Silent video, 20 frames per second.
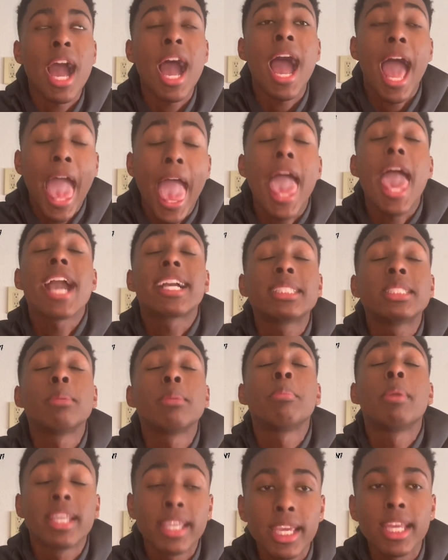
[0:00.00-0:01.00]
I
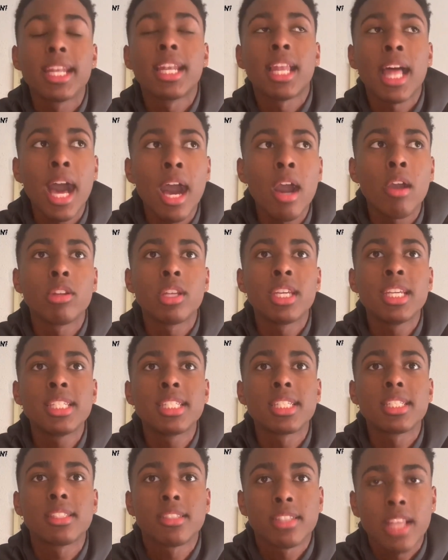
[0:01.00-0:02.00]
asked him again loudly,
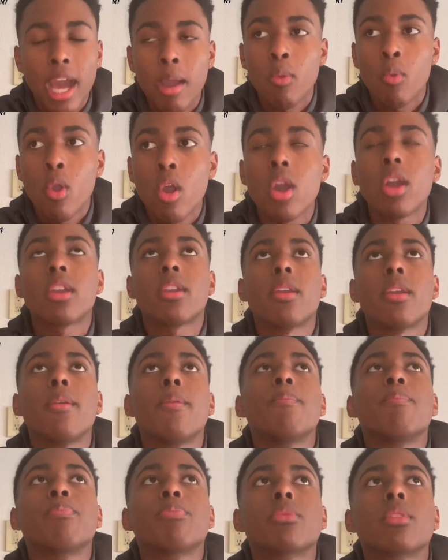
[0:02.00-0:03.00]
he just stopped walking.